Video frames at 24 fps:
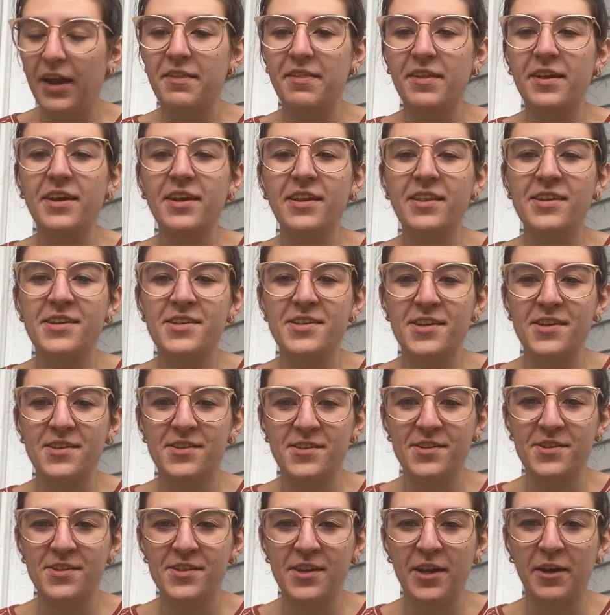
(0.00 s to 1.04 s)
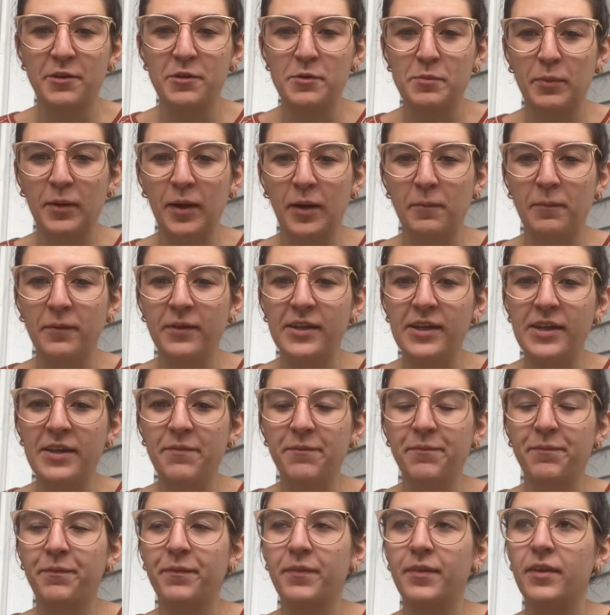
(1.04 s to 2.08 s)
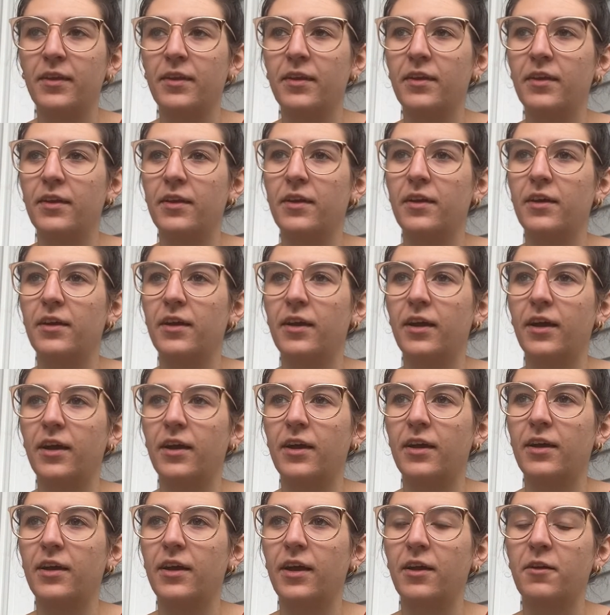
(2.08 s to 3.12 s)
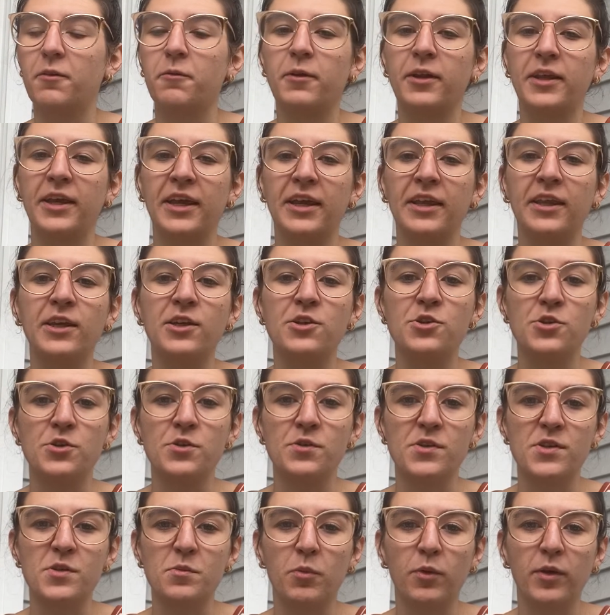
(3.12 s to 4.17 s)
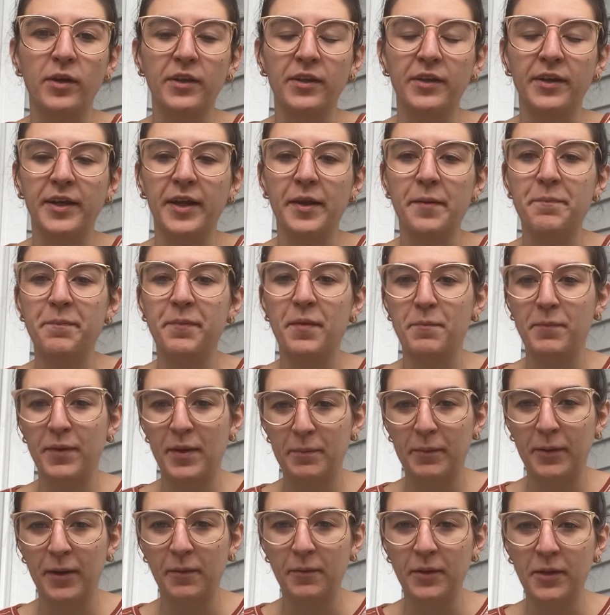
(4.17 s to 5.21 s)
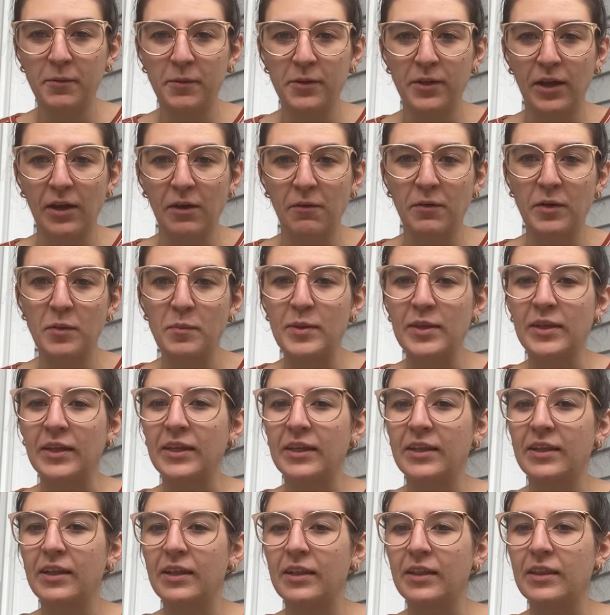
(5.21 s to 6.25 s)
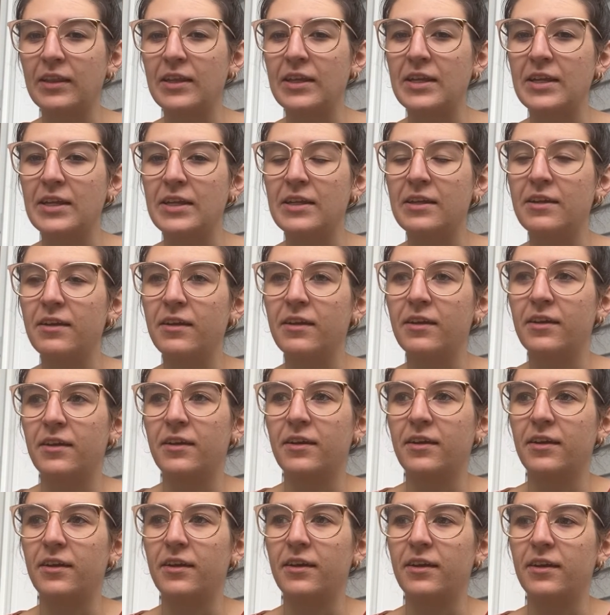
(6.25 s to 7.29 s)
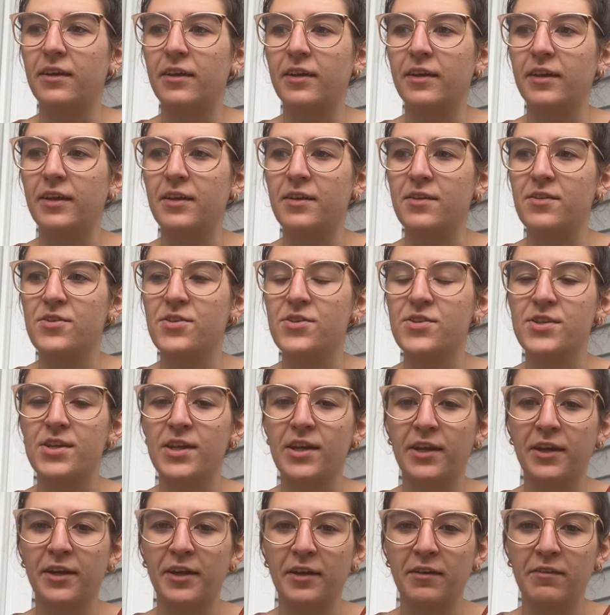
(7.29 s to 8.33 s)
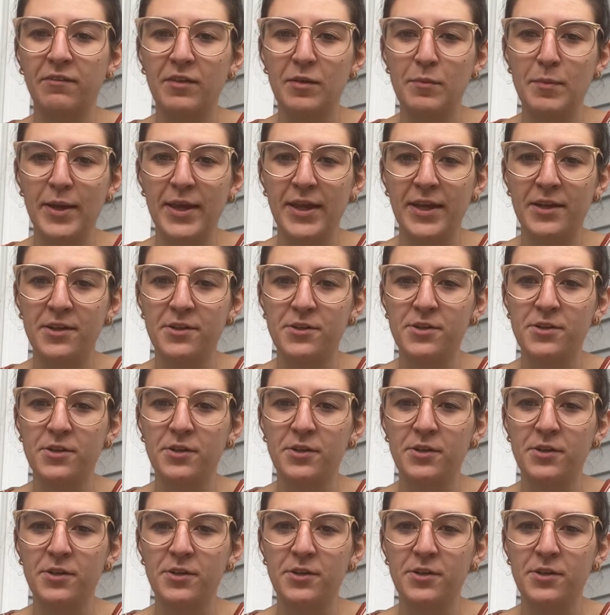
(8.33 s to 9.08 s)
in this instance, I would probably, I don't want to get like too spoilery, but I probably would not want to be like the lead singer of the band,